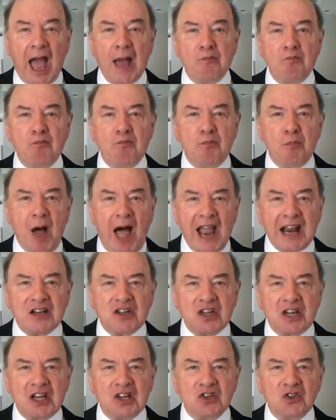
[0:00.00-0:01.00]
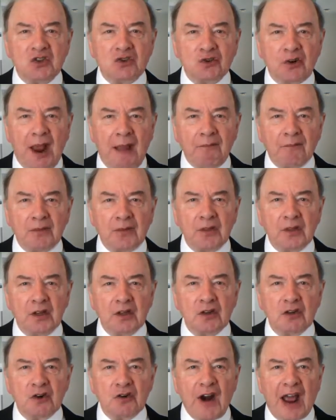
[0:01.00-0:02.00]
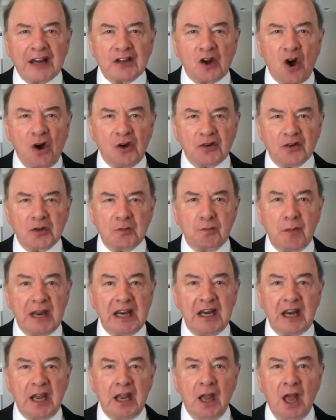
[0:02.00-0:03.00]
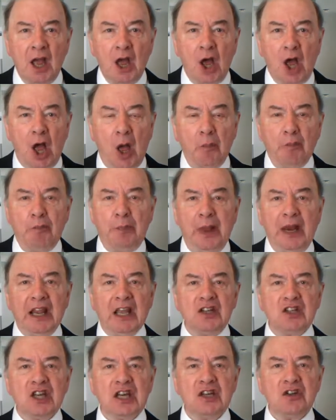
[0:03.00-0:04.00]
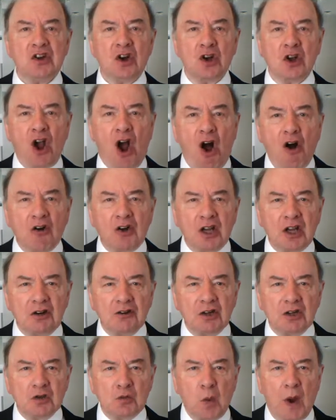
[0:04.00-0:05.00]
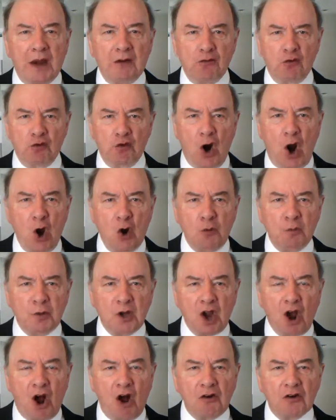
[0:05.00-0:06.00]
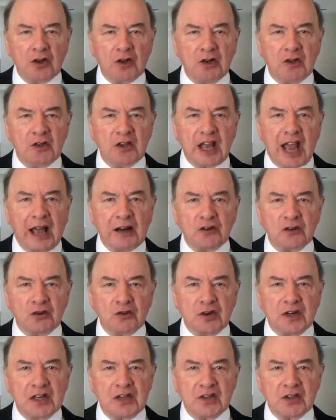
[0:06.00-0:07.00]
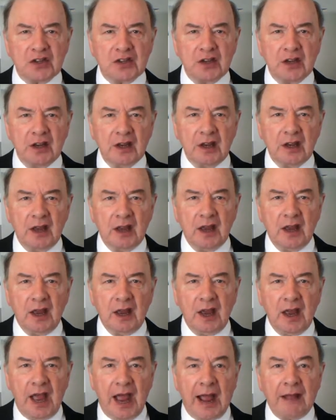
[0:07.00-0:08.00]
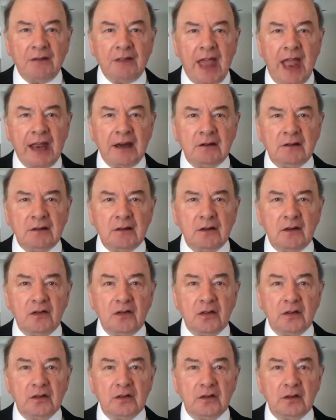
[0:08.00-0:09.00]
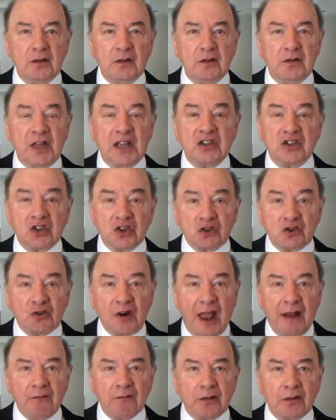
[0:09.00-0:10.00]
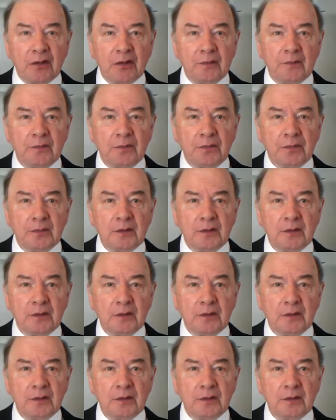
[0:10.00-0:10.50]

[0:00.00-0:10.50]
and mighty strength, kratos, meaning ability to conquer, as when Rome conquered countries. And then there's strength,